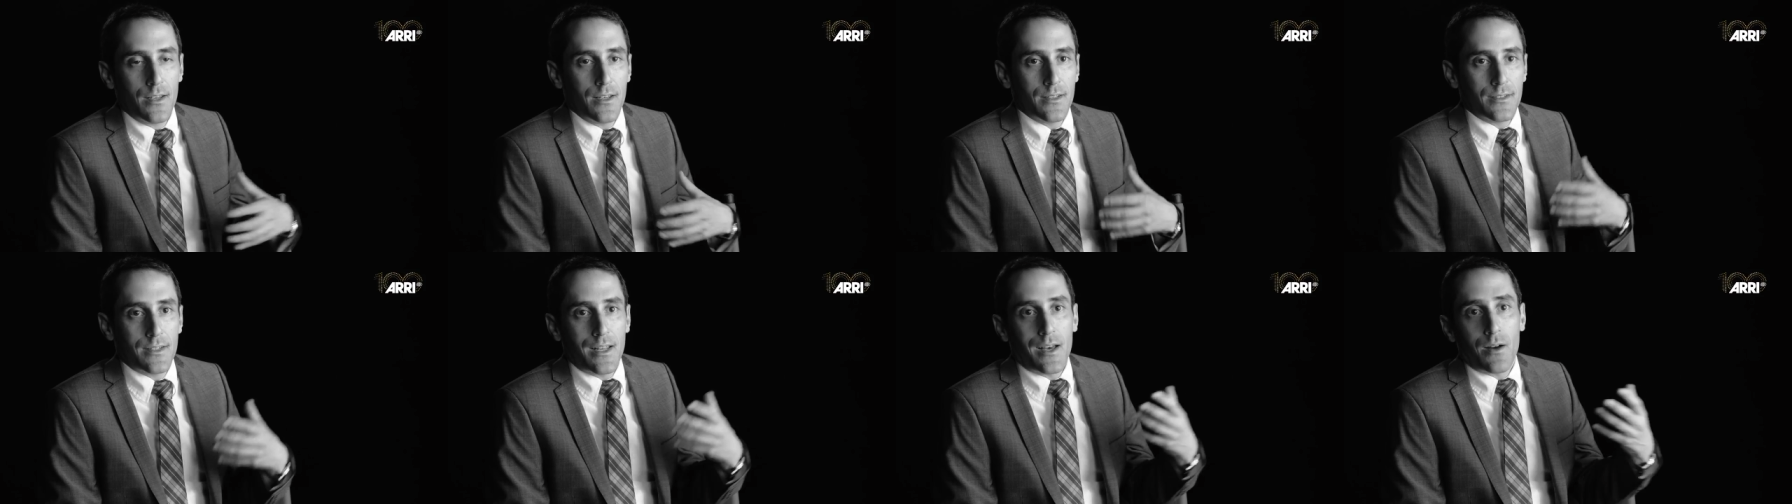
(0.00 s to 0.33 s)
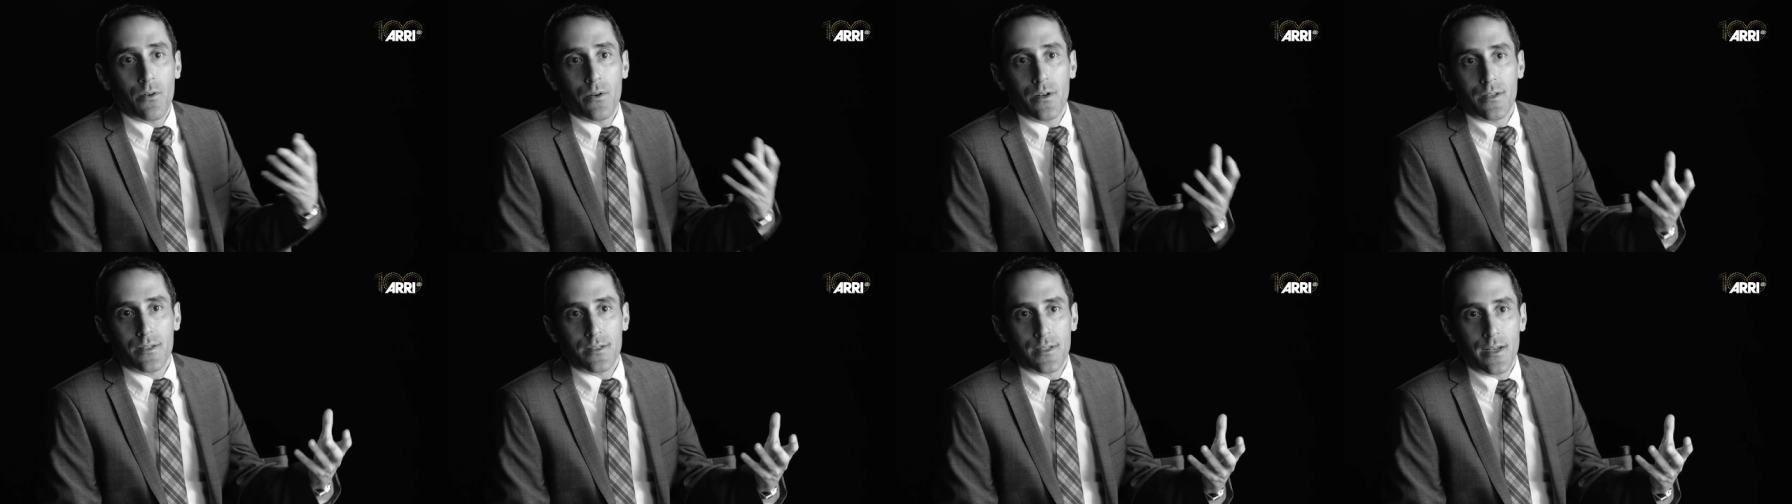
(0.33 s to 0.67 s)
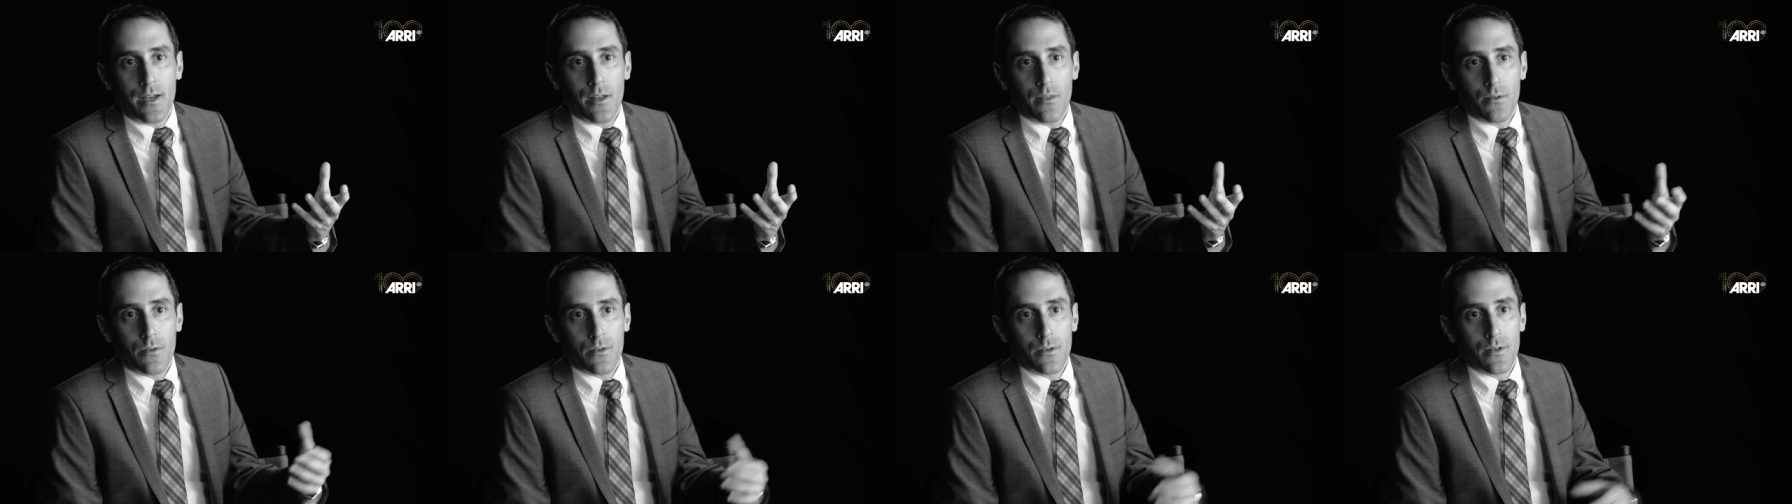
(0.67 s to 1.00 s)
is now
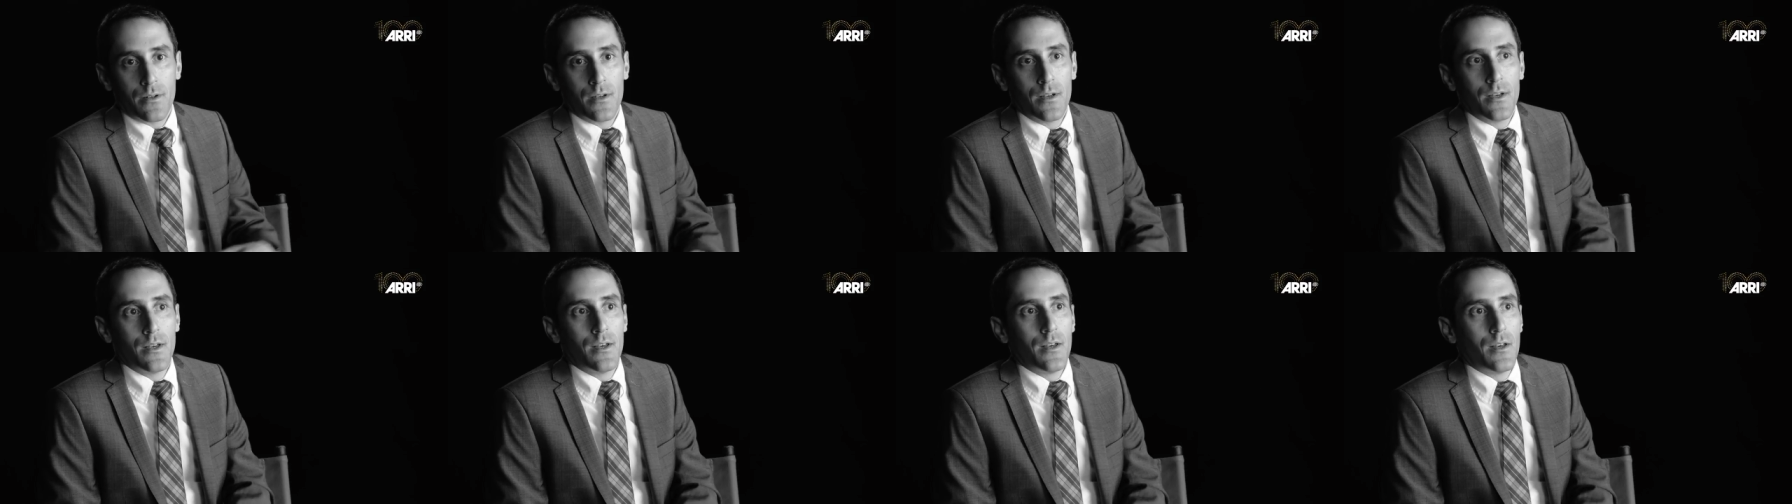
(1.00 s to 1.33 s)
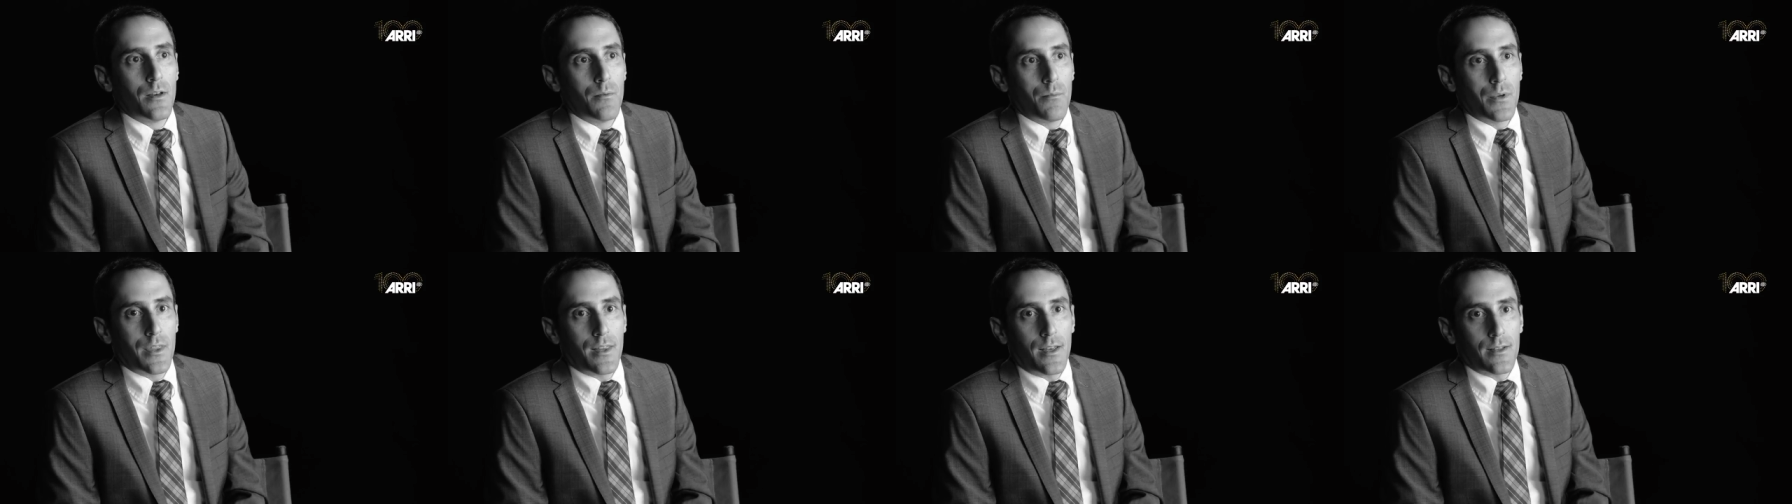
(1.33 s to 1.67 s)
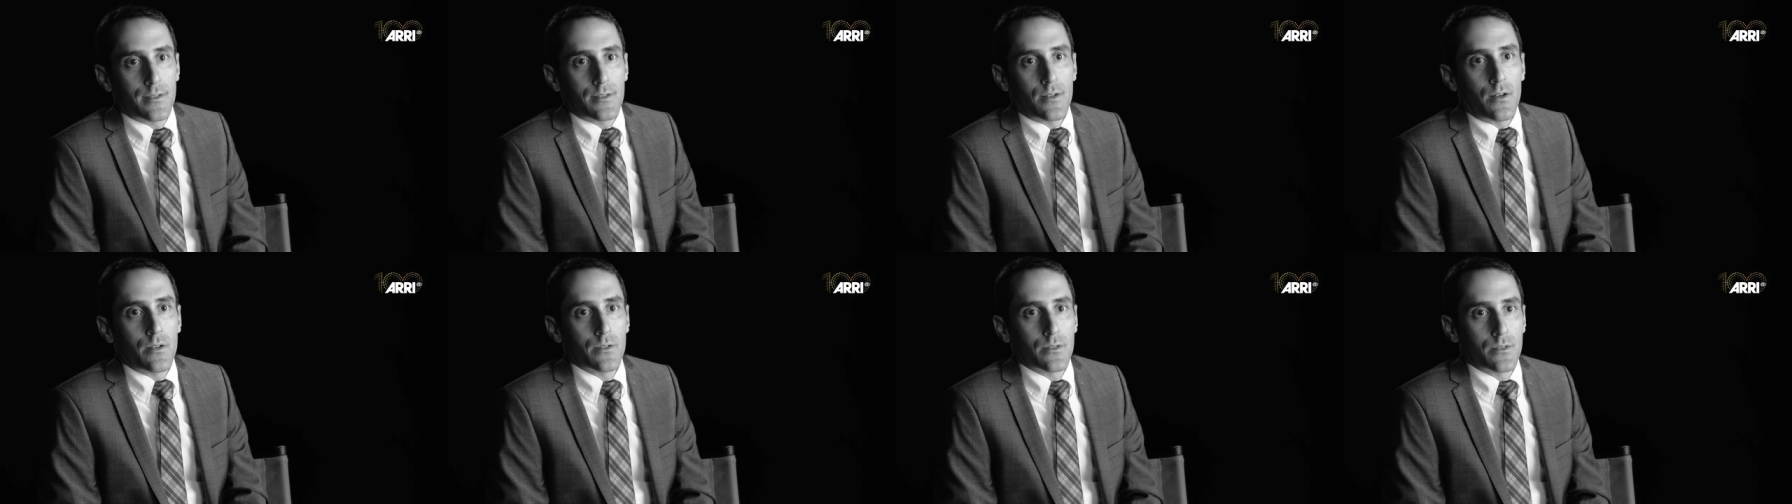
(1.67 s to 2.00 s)
untethered. But
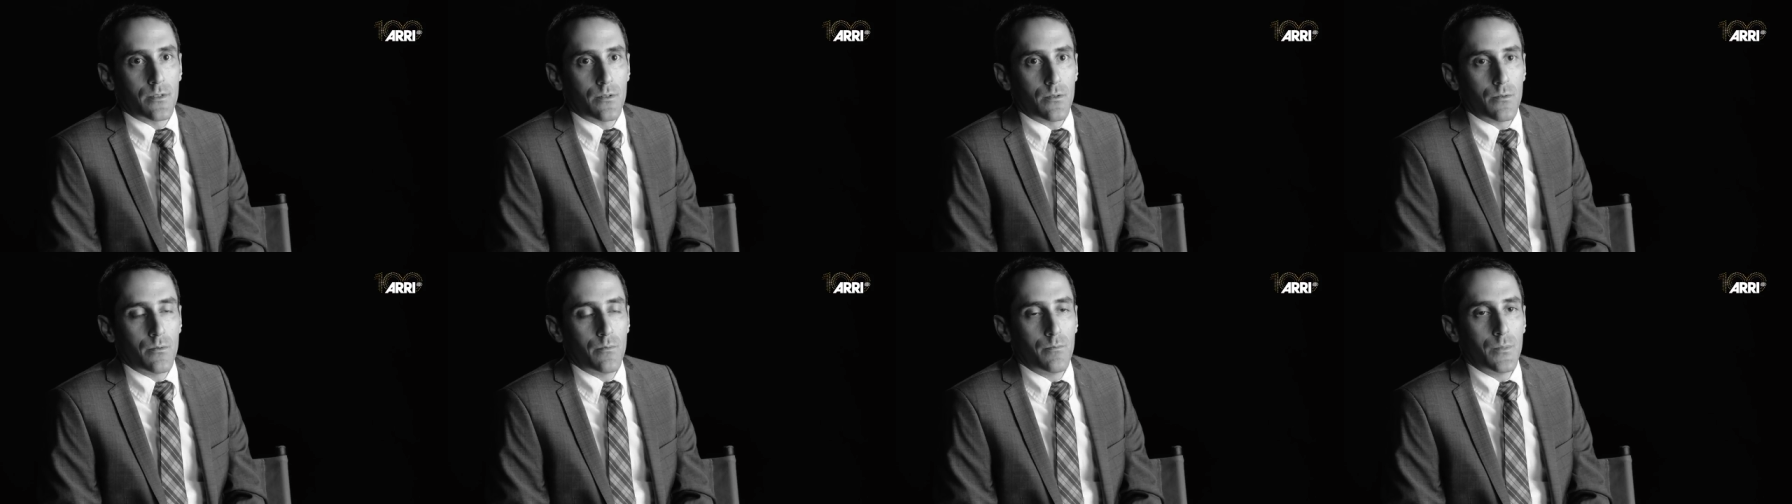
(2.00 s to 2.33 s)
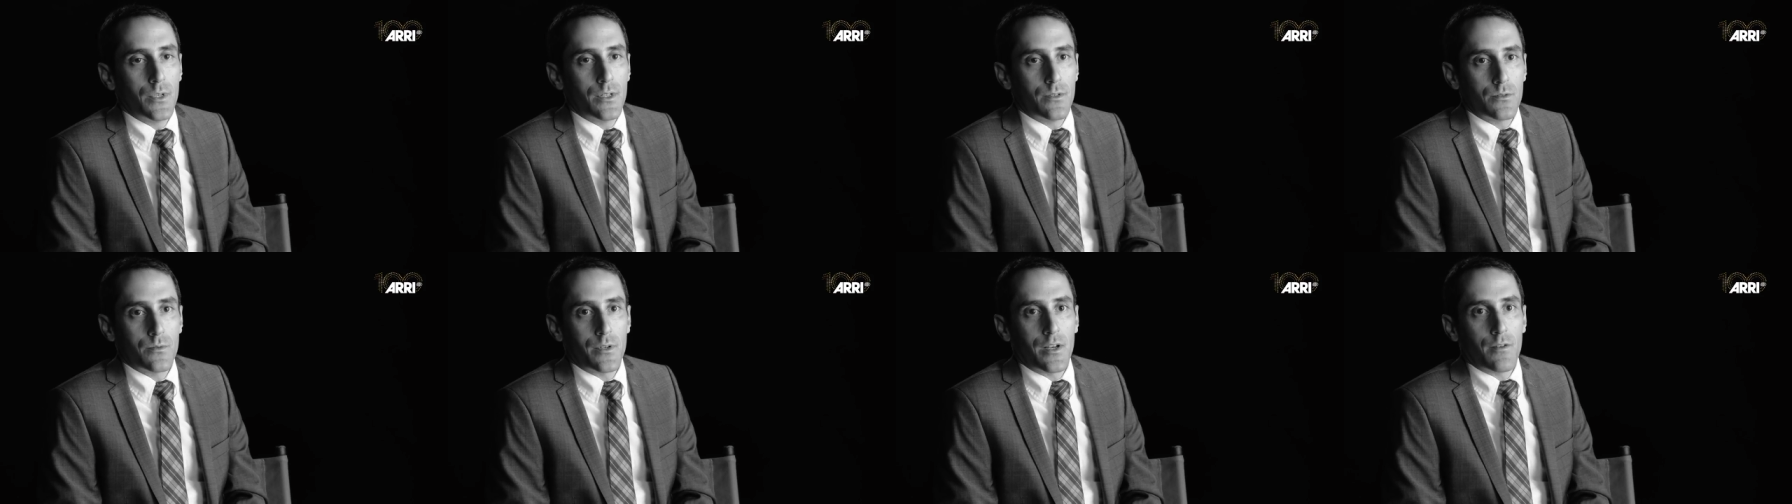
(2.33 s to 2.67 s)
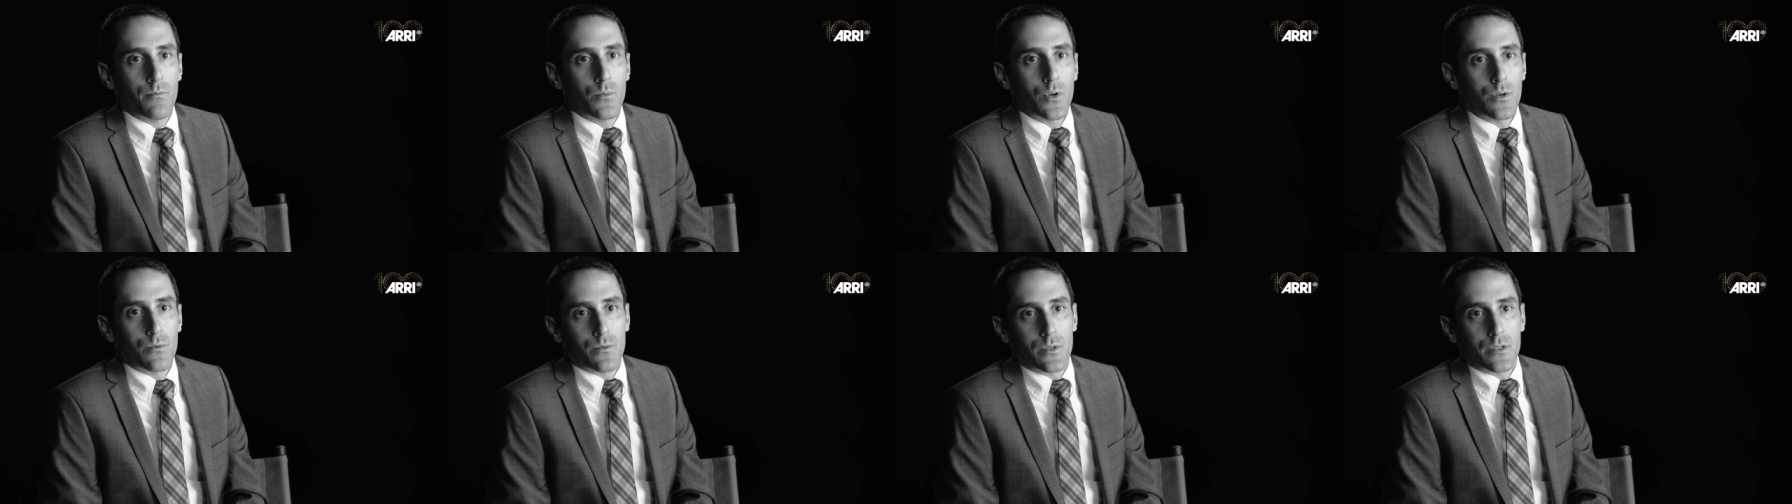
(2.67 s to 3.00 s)
that also means we have more